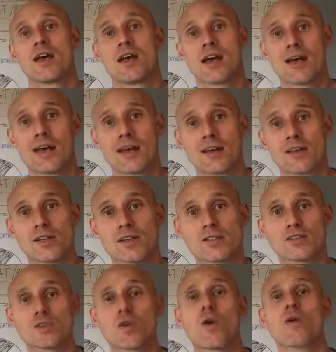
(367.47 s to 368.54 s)
And
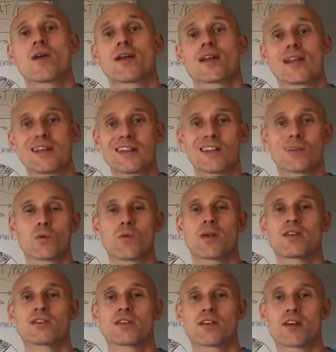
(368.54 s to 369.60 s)
historically in the
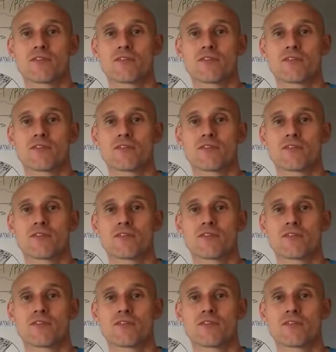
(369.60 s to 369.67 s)
winter,